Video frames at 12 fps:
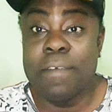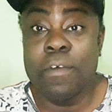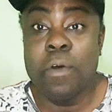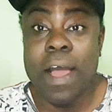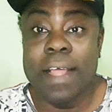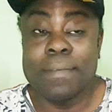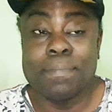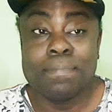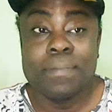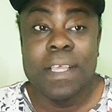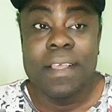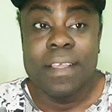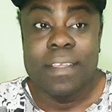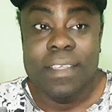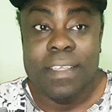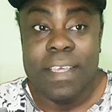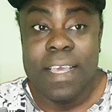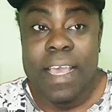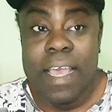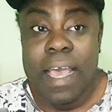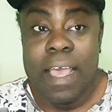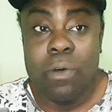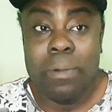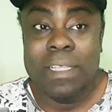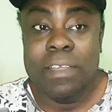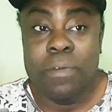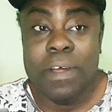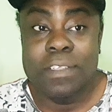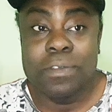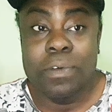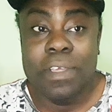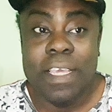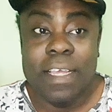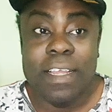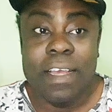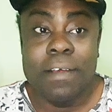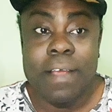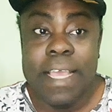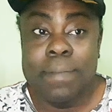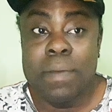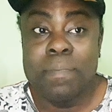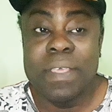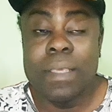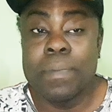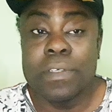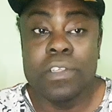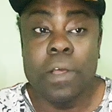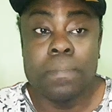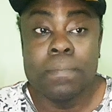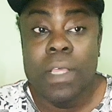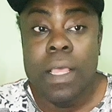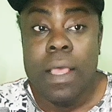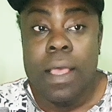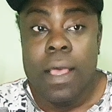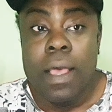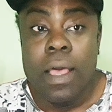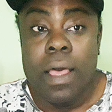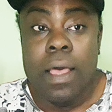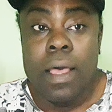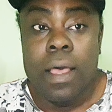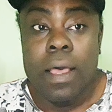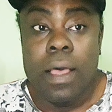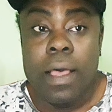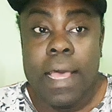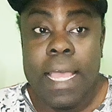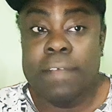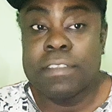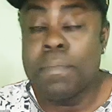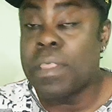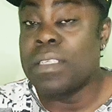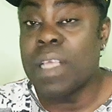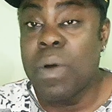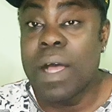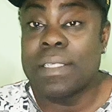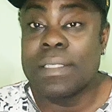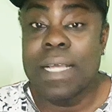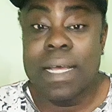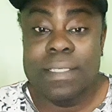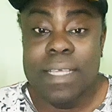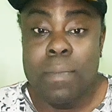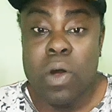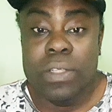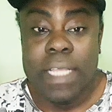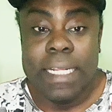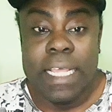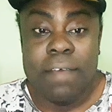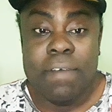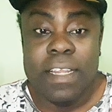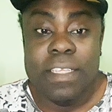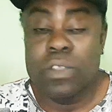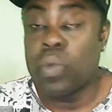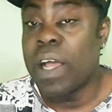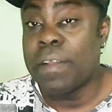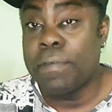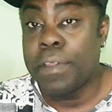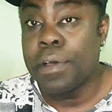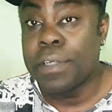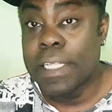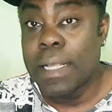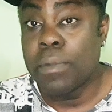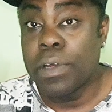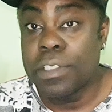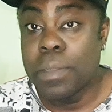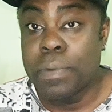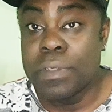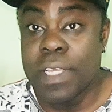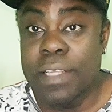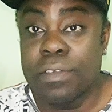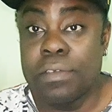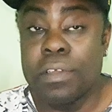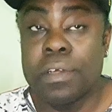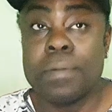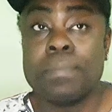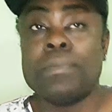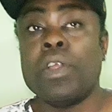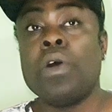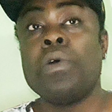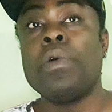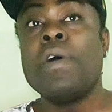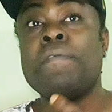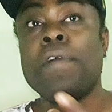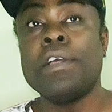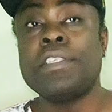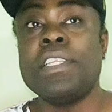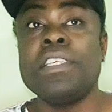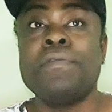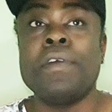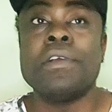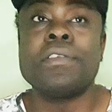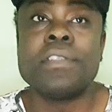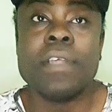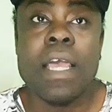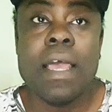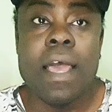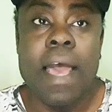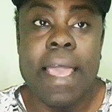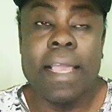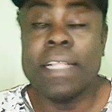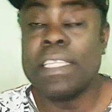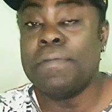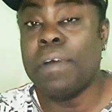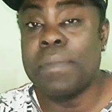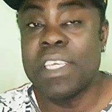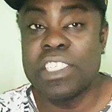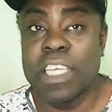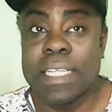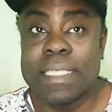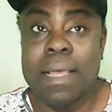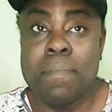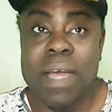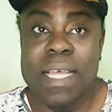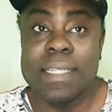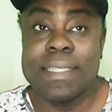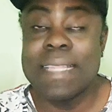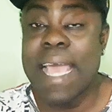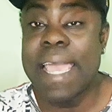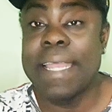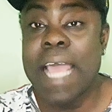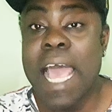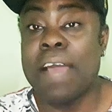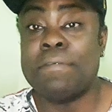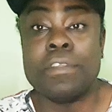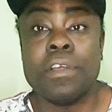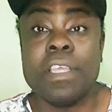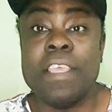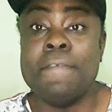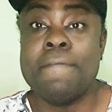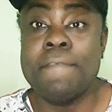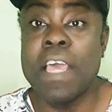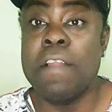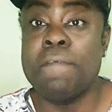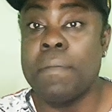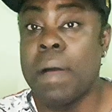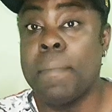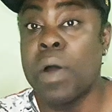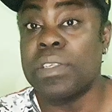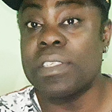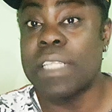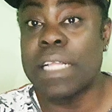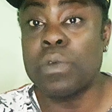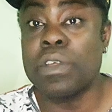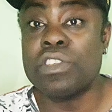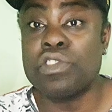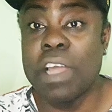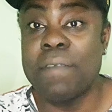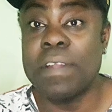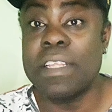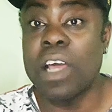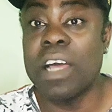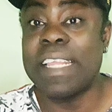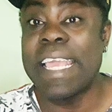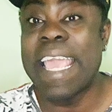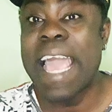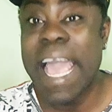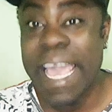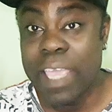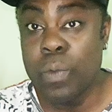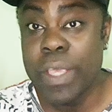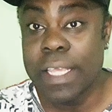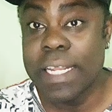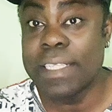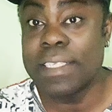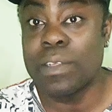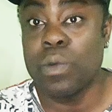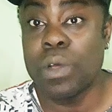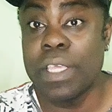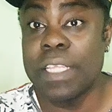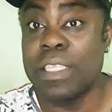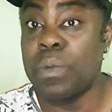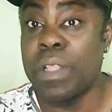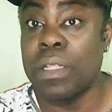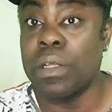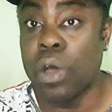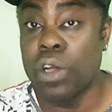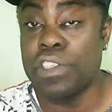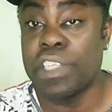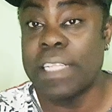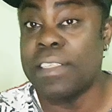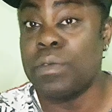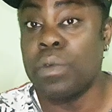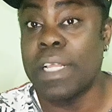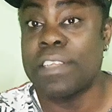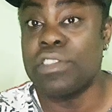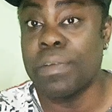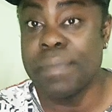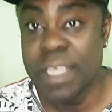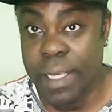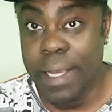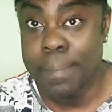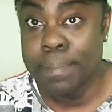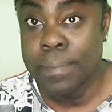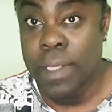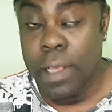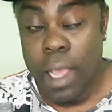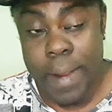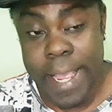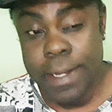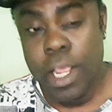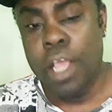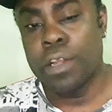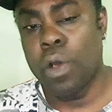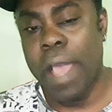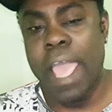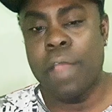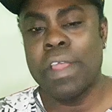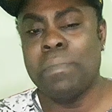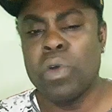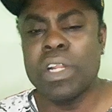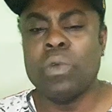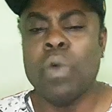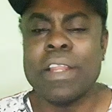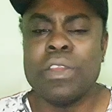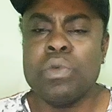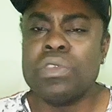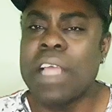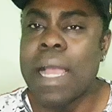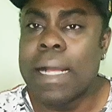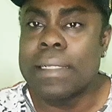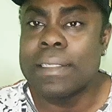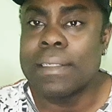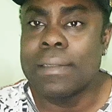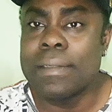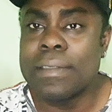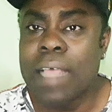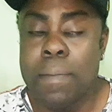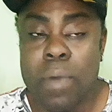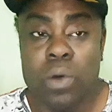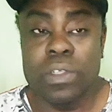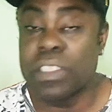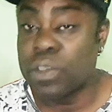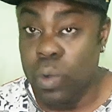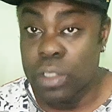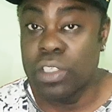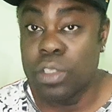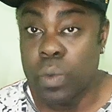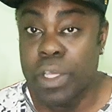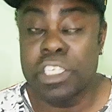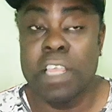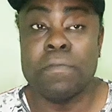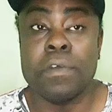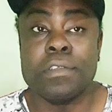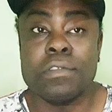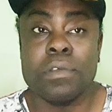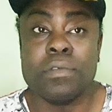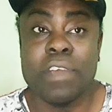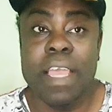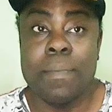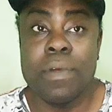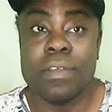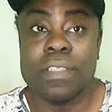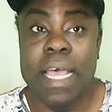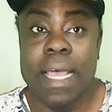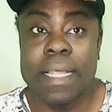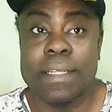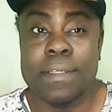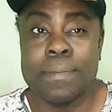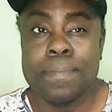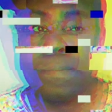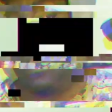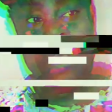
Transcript: everyone. Yeah, I hope that everyone is okay and all right, my people. So, I have some things I want to talk to you about, and I have at least one video that I'm going to present to you. Now, first things first. I got information that a man died after he fell from a bus that was traveling on a highway that is located within the country that is known as Jamaica. All right. Now, I read more than one news articles about this whole situation, viewers and subscribers, and